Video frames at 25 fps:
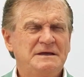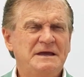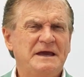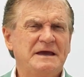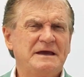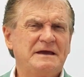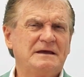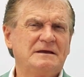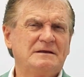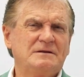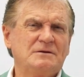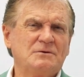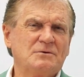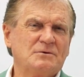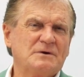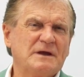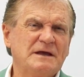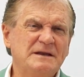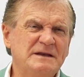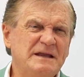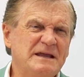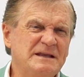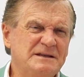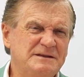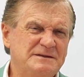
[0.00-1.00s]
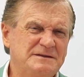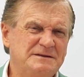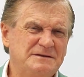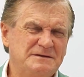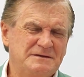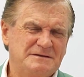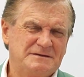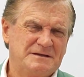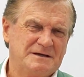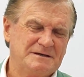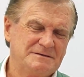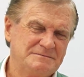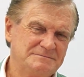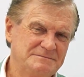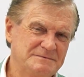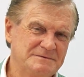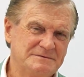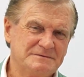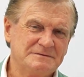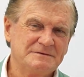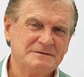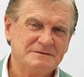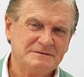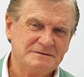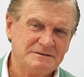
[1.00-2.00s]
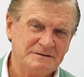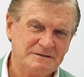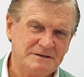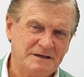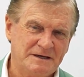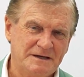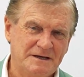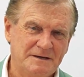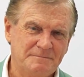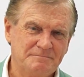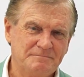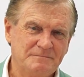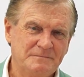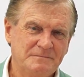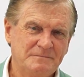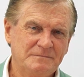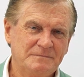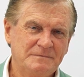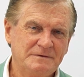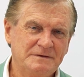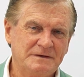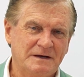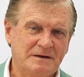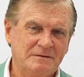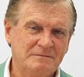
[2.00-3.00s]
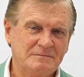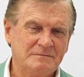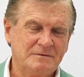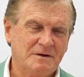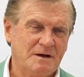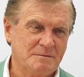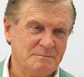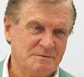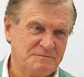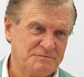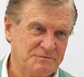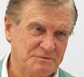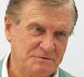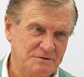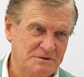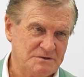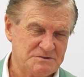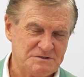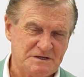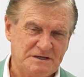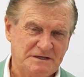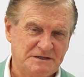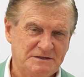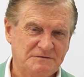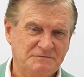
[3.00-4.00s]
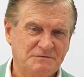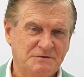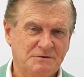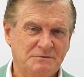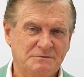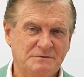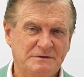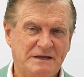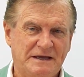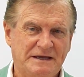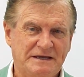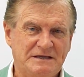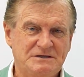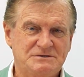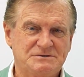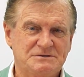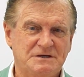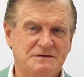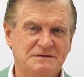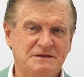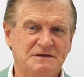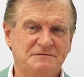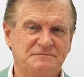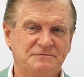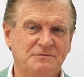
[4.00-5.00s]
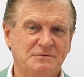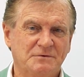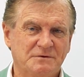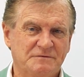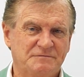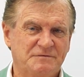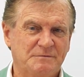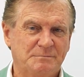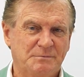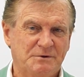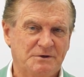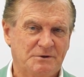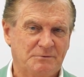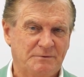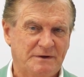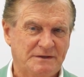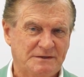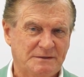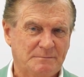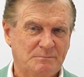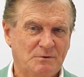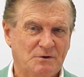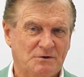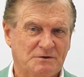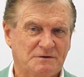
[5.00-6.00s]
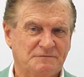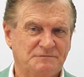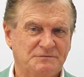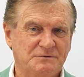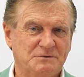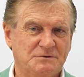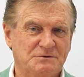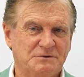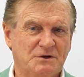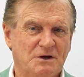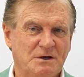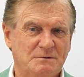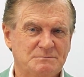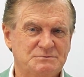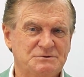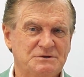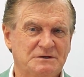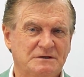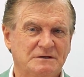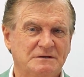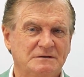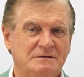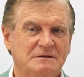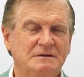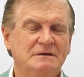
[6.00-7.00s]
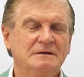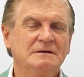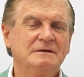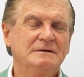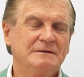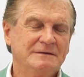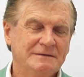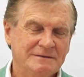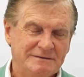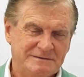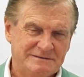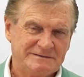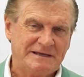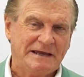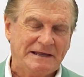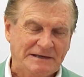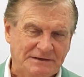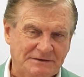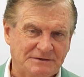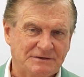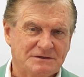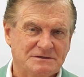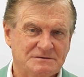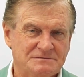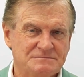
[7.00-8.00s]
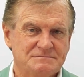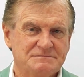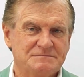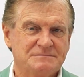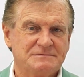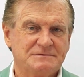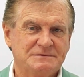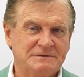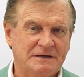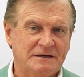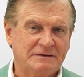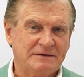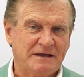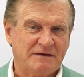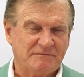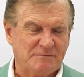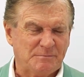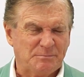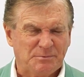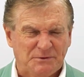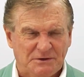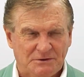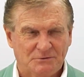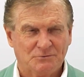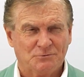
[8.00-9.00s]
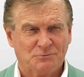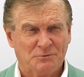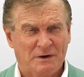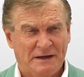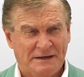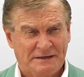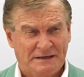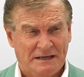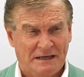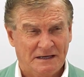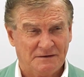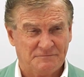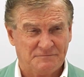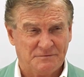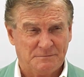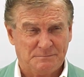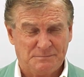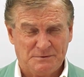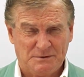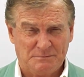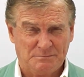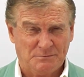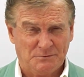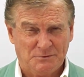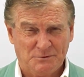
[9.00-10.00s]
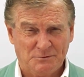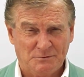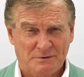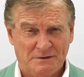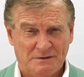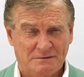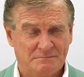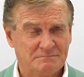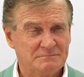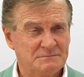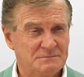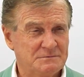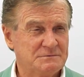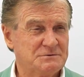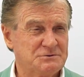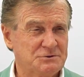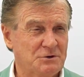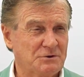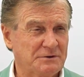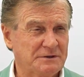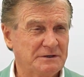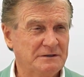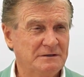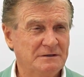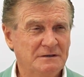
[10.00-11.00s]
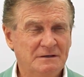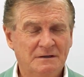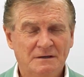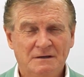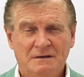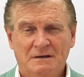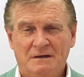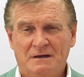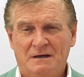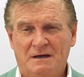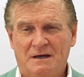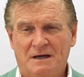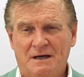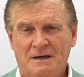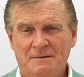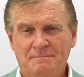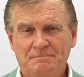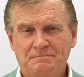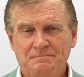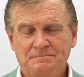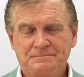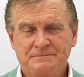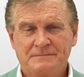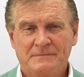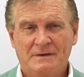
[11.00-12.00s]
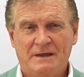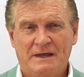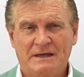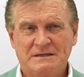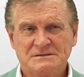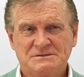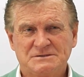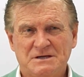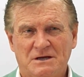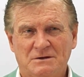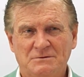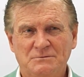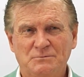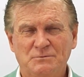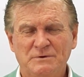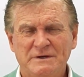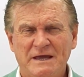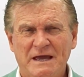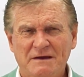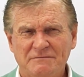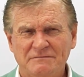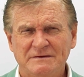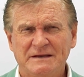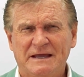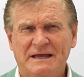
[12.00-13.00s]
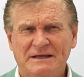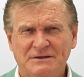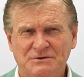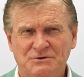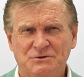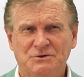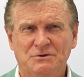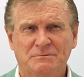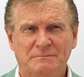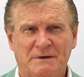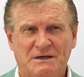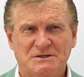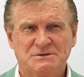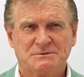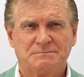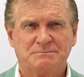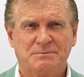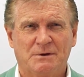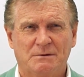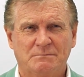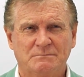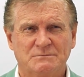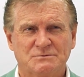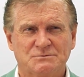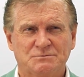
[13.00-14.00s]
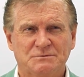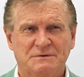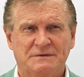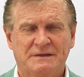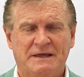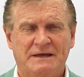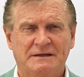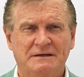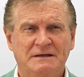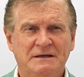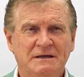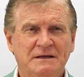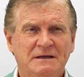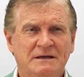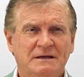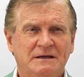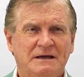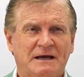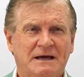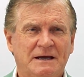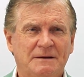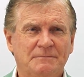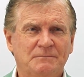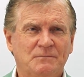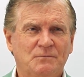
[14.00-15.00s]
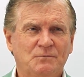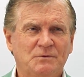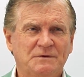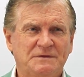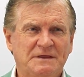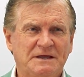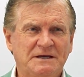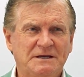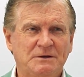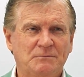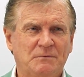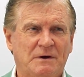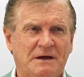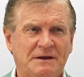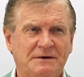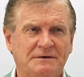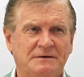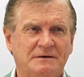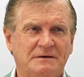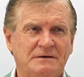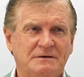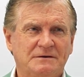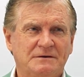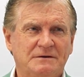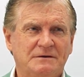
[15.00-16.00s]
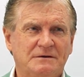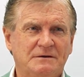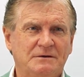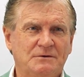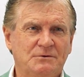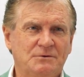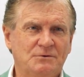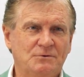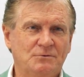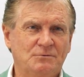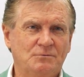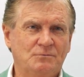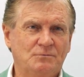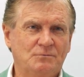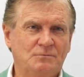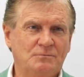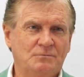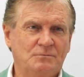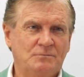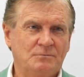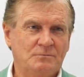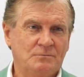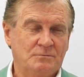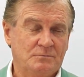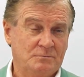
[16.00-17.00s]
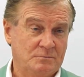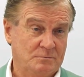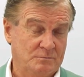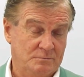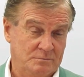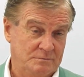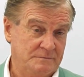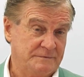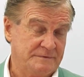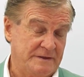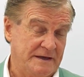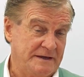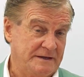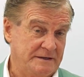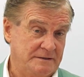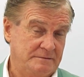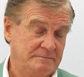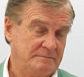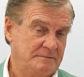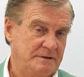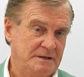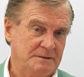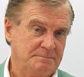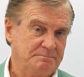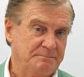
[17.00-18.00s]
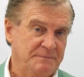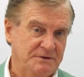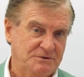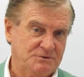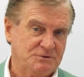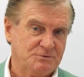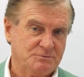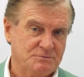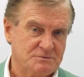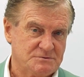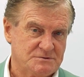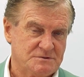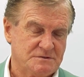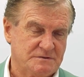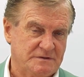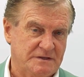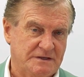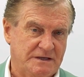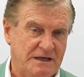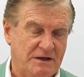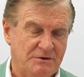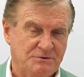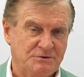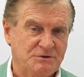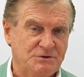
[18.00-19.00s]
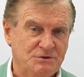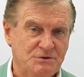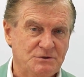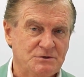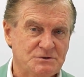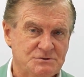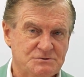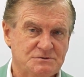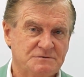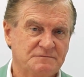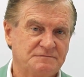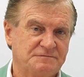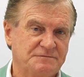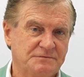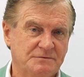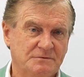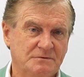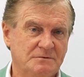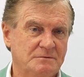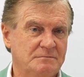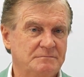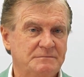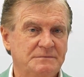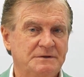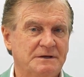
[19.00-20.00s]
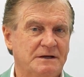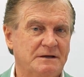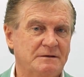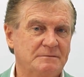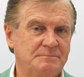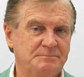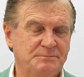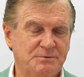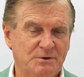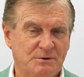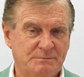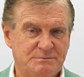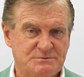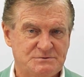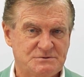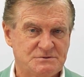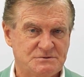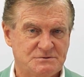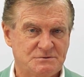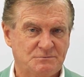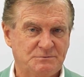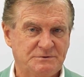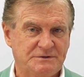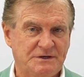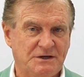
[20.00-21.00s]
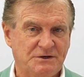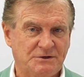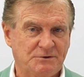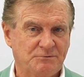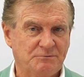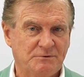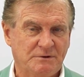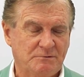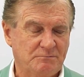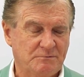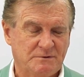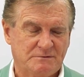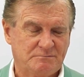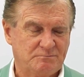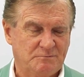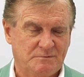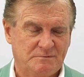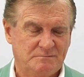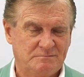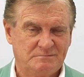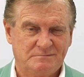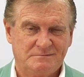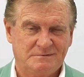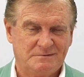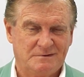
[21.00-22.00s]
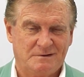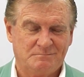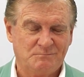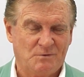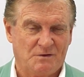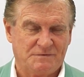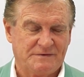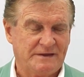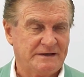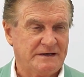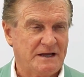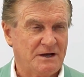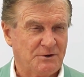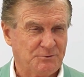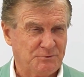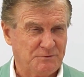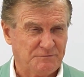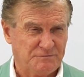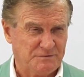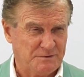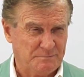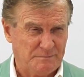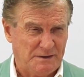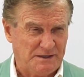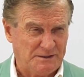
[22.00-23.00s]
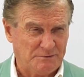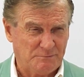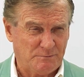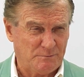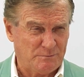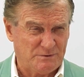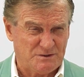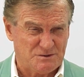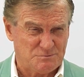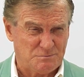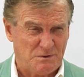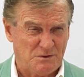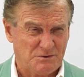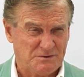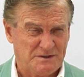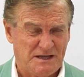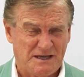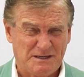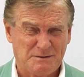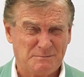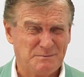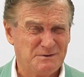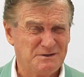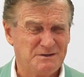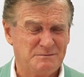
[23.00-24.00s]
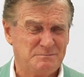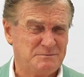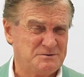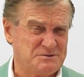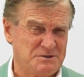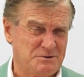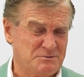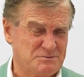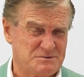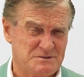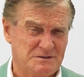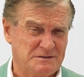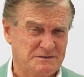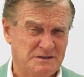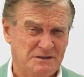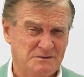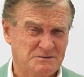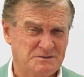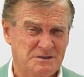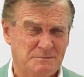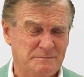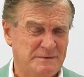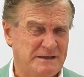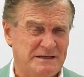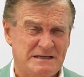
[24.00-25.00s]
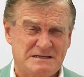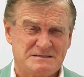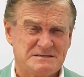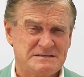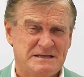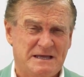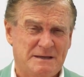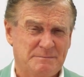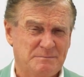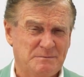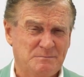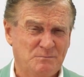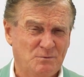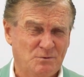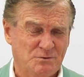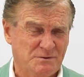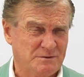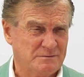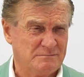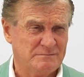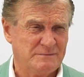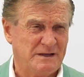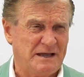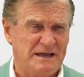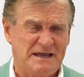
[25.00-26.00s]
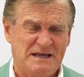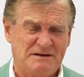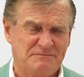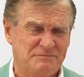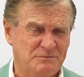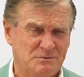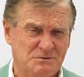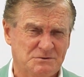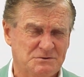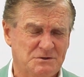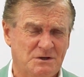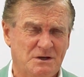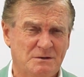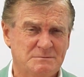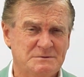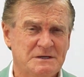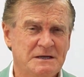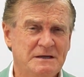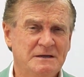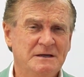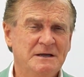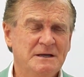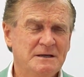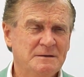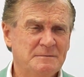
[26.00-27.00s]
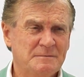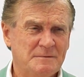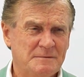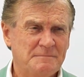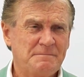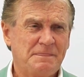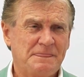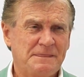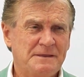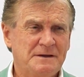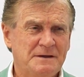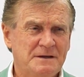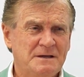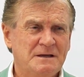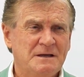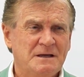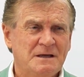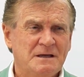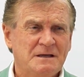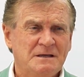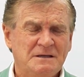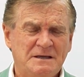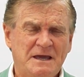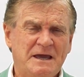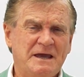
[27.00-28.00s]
Yeah, look, and, and um, you know, I'm a few years ahead of you in age, so therefore, if you've been around the block a few times, you can tend to you know, have a pretty good radar for people who are shocky. Um, and so we haven't had too much problems with that. Um, with anyone who they admit to us that they're going to use it for you know purposes that we don't agree with, well, I'm not that hungry for the money. We just won't take it. But seriously, though, Tim, that hasn't happened hasn't happened. a handful of times. Yeah, maybe I'm being a little fast.